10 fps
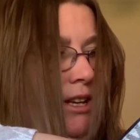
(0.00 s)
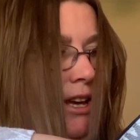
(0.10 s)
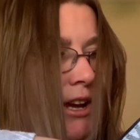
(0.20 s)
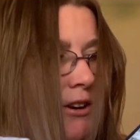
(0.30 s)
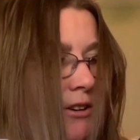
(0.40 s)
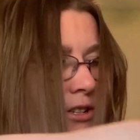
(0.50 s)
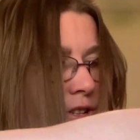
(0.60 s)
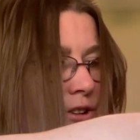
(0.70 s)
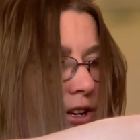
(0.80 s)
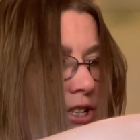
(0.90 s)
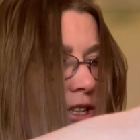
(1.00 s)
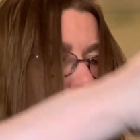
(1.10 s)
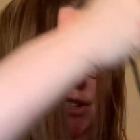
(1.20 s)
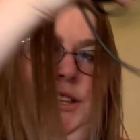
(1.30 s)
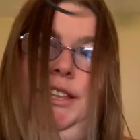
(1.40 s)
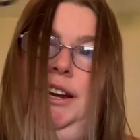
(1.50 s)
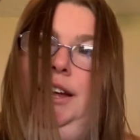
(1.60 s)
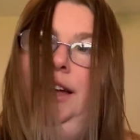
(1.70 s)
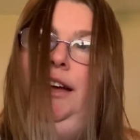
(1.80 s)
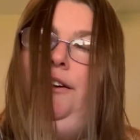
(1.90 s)
care instructions. And then I
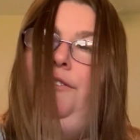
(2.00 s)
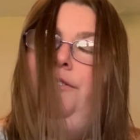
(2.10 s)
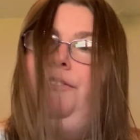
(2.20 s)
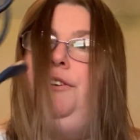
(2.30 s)
have